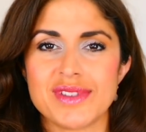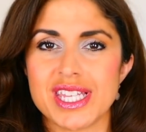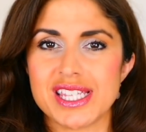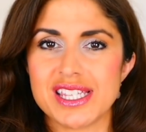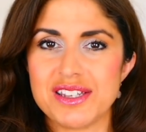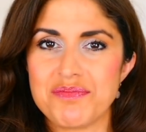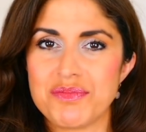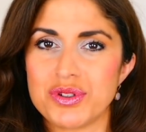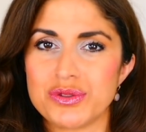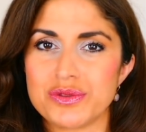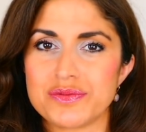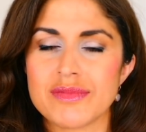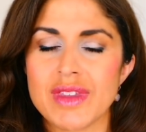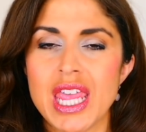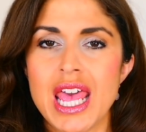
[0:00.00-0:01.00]
Simple.
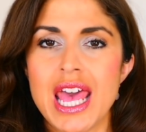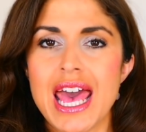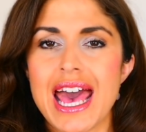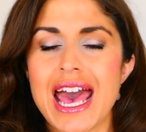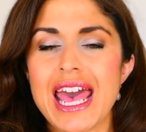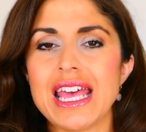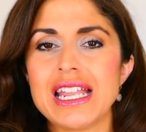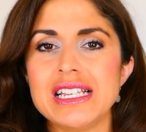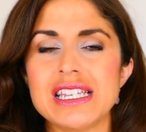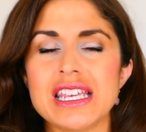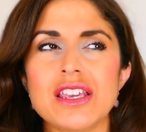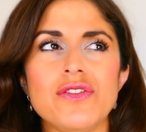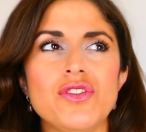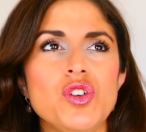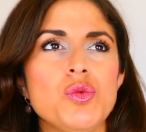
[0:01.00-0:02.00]
And
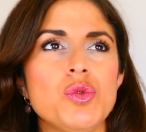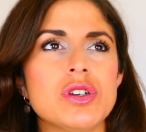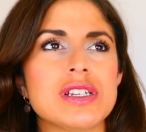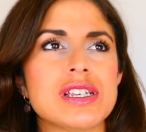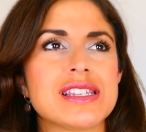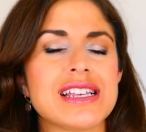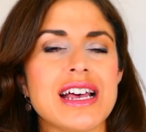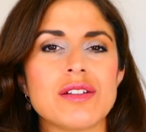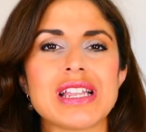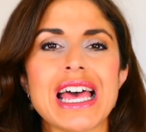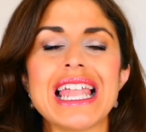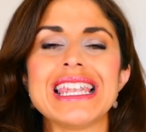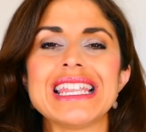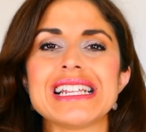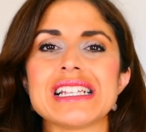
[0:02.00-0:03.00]
if you want to sound
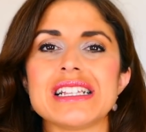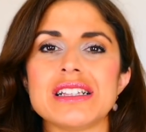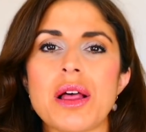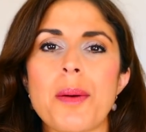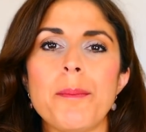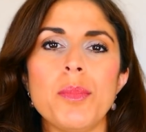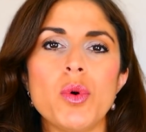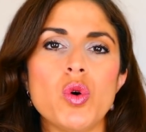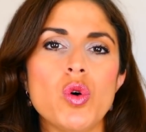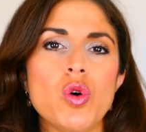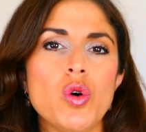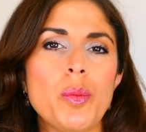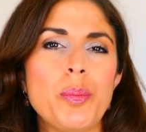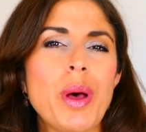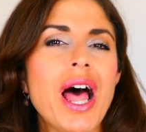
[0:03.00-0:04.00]
a little
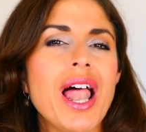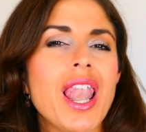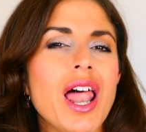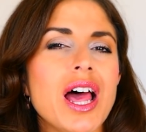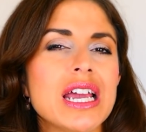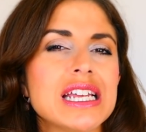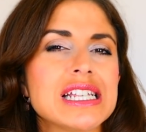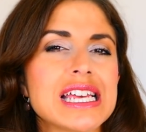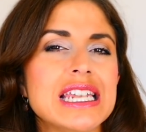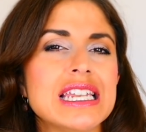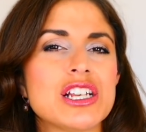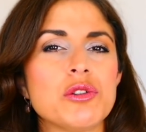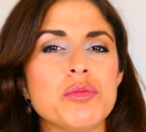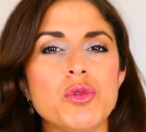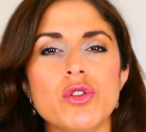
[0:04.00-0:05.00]
more polite, a
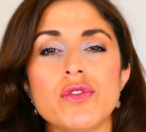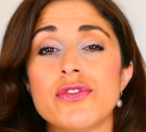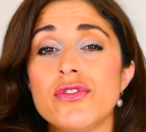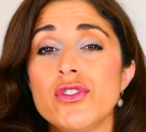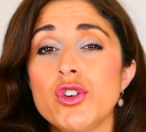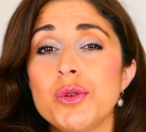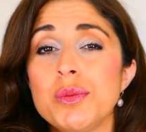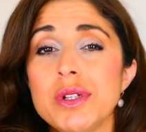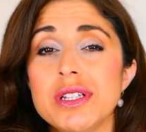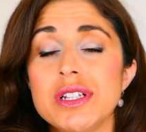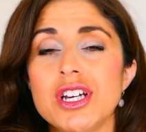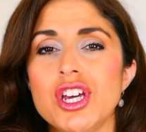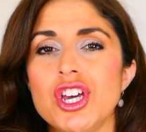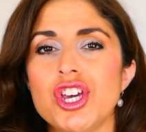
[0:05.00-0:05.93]
little more formal,